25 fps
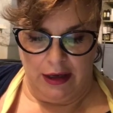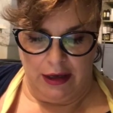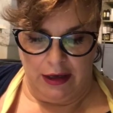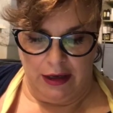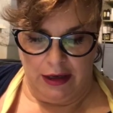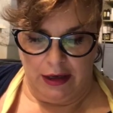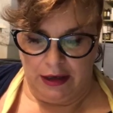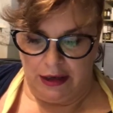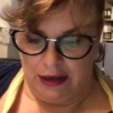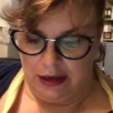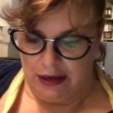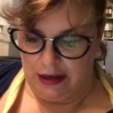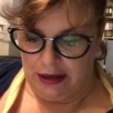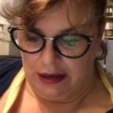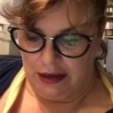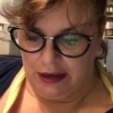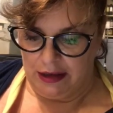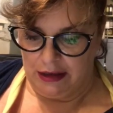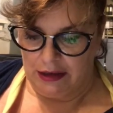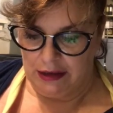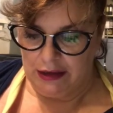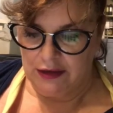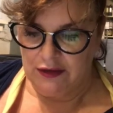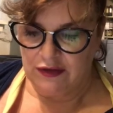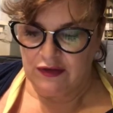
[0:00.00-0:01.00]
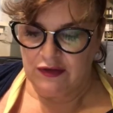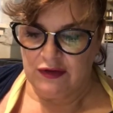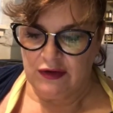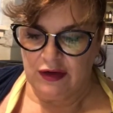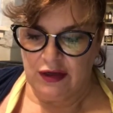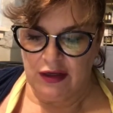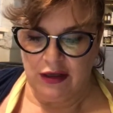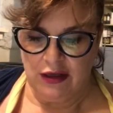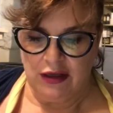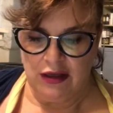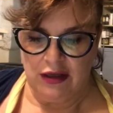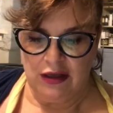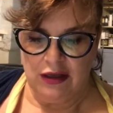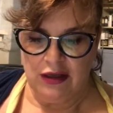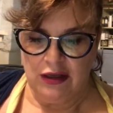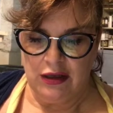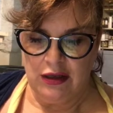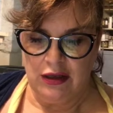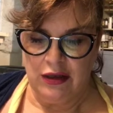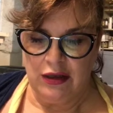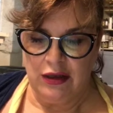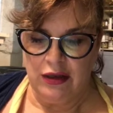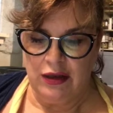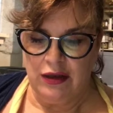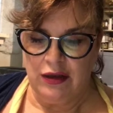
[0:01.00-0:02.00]
And let's see.
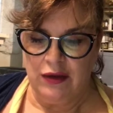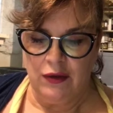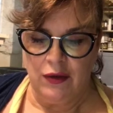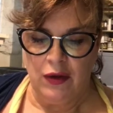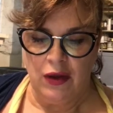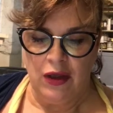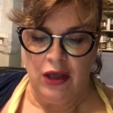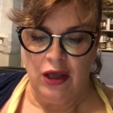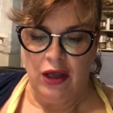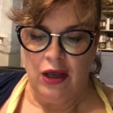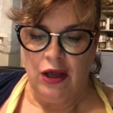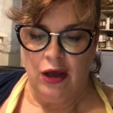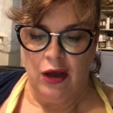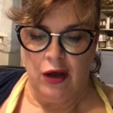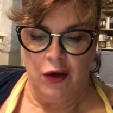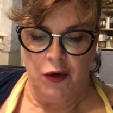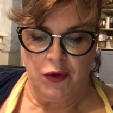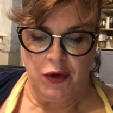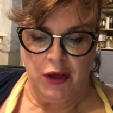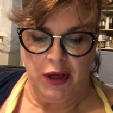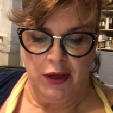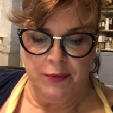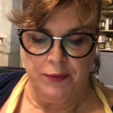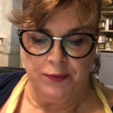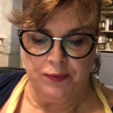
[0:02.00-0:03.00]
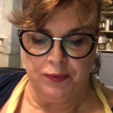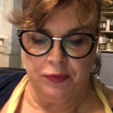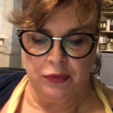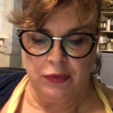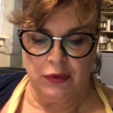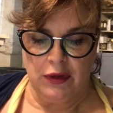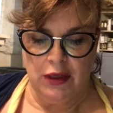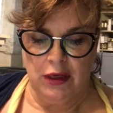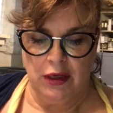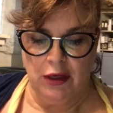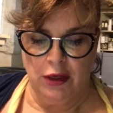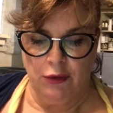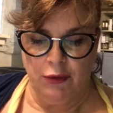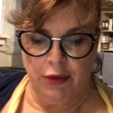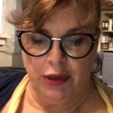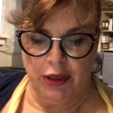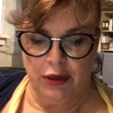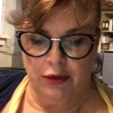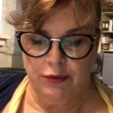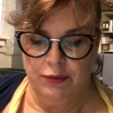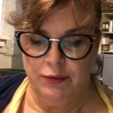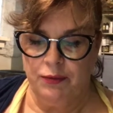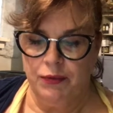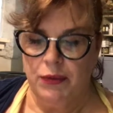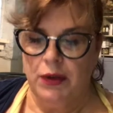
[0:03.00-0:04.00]
Okay, here we
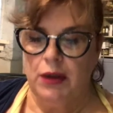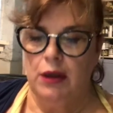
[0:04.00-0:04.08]
go.